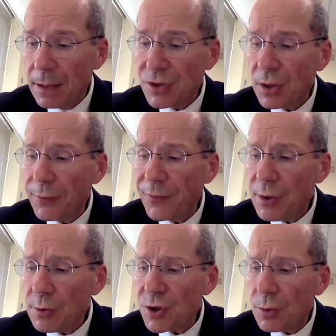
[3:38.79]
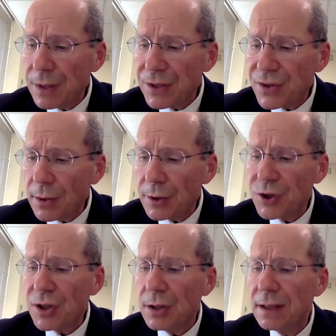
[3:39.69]
So, future
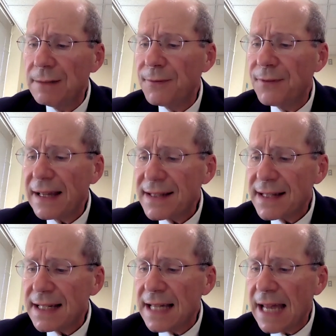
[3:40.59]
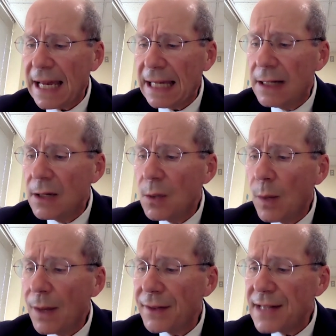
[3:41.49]
research could investigate
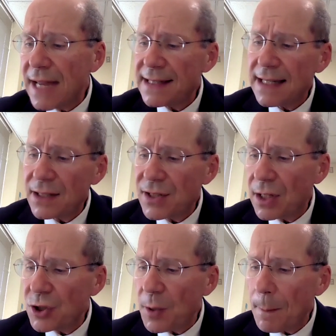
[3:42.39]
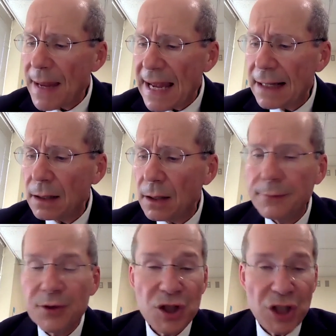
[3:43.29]
whether testing such a panel
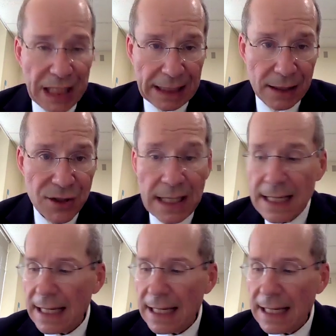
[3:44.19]
of genes